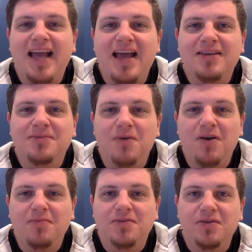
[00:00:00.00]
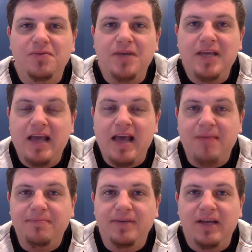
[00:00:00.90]
guys, welcome to the
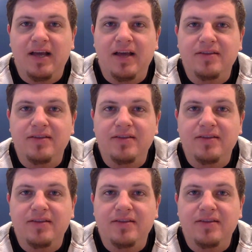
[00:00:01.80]
recap. Uh,